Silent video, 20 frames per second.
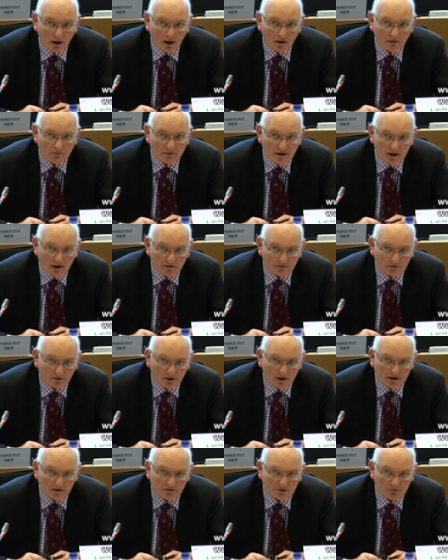The other
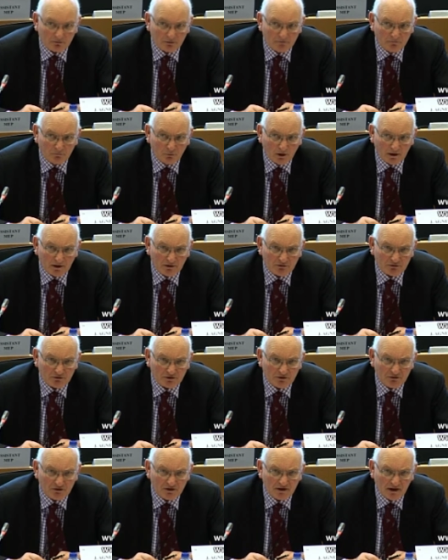item of waste
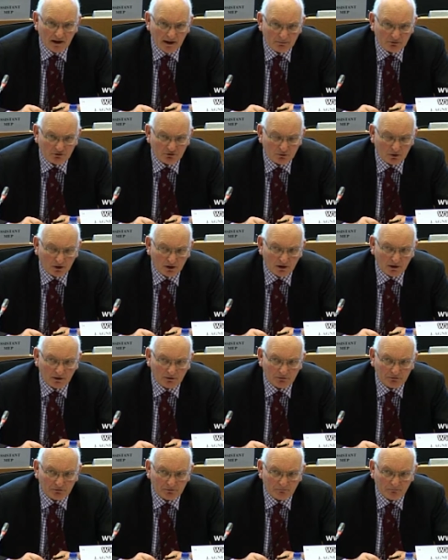is in the
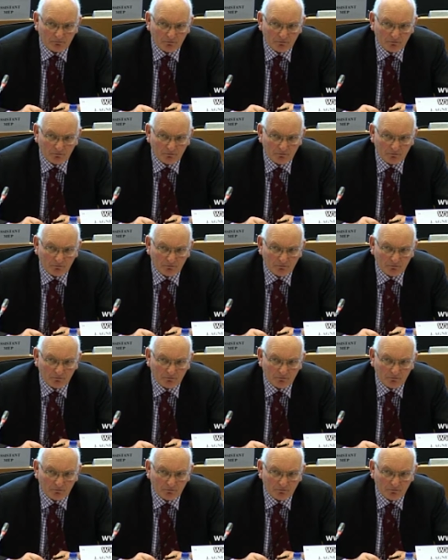abattoirs,